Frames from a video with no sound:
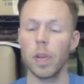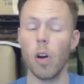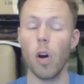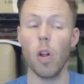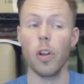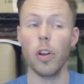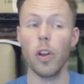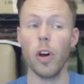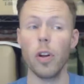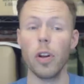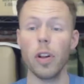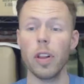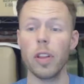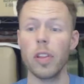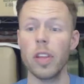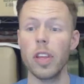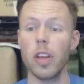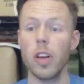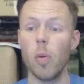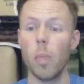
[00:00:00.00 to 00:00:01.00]
All in all, not a
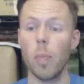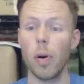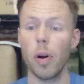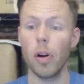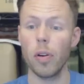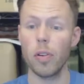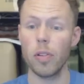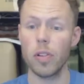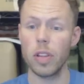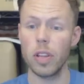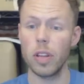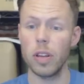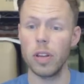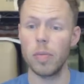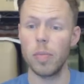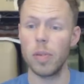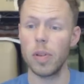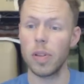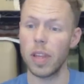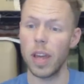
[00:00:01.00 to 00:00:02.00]
single
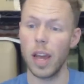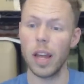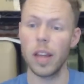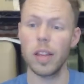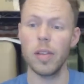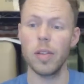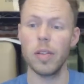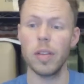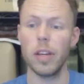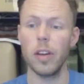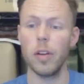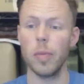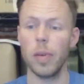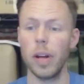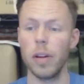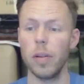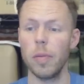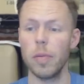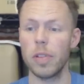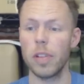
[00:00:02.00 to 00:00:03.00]
person besides
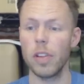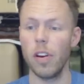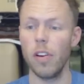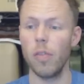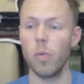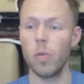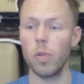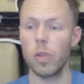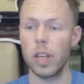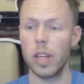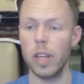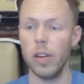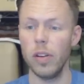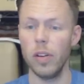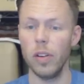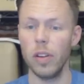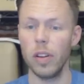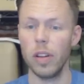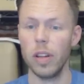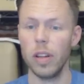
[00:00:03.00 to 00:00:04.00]
Heemeyer himself was
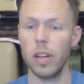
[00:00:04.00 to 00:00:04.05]
killed.